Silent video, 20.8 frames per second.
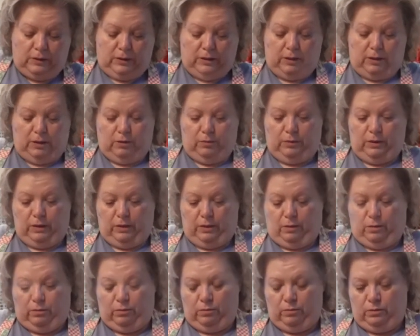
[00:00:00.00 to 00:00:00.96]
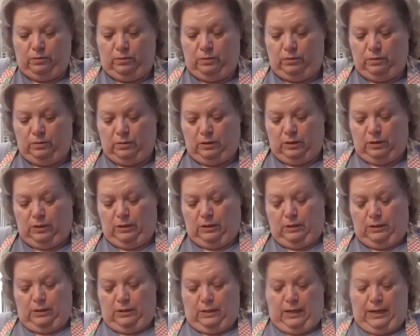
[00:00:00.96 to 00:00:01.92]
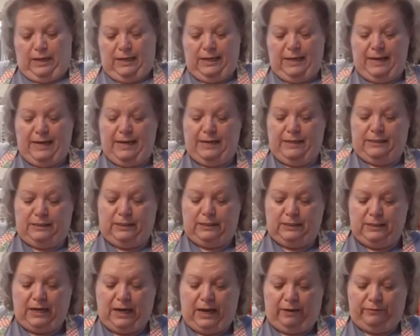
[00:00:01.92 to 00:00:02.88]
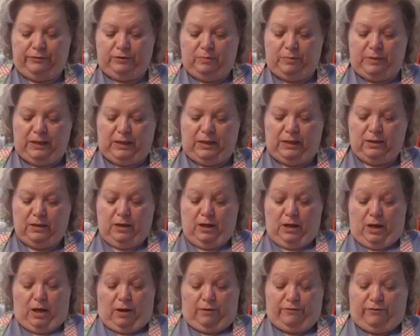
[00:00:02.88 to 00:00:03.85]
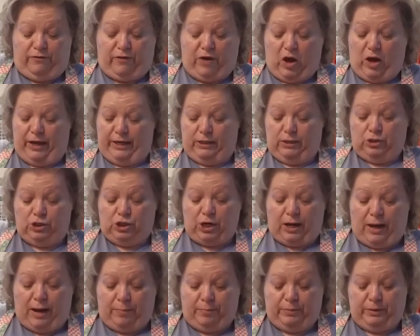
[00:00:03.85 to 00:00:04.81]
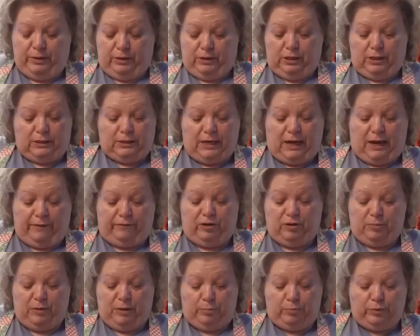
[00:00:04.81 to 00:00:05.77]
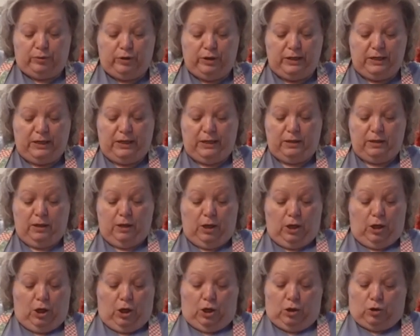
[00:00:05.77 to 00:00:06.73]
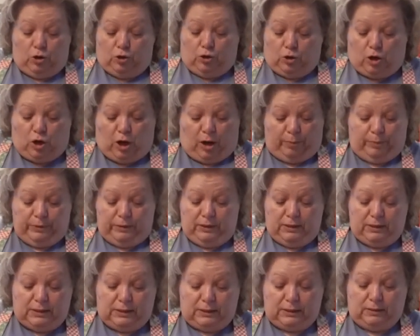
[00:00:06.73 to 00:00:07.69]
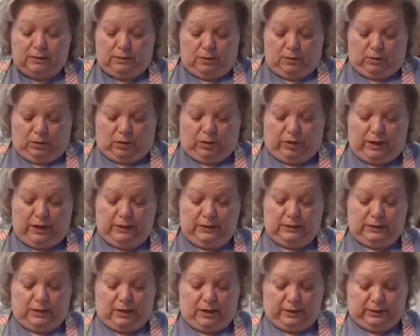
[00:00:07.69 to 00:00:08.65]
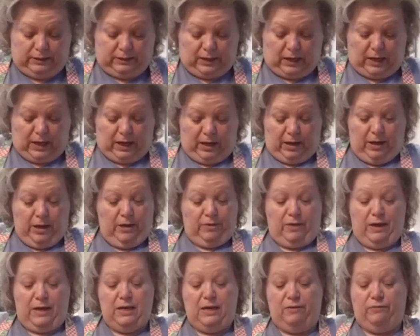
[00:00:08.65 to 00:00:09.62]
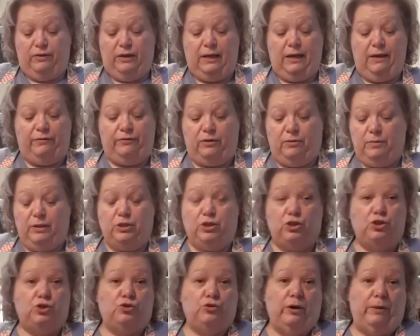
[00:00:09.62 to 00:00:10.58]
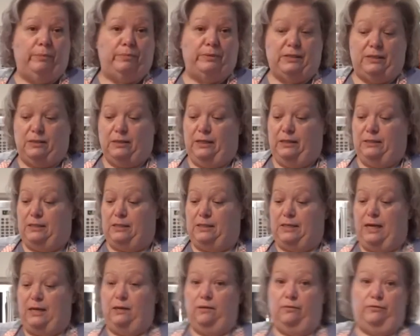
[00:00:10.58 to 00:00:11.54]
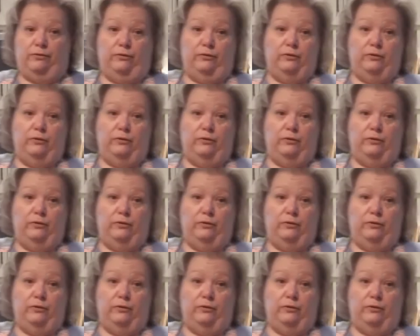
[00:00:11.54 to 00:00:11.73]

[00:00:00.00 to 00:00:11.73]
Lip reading: There we go. And again, it doesn't have to be a fine chop. It doesn't have to be pretty. A couple of things that I saw, they even left them as strips instead of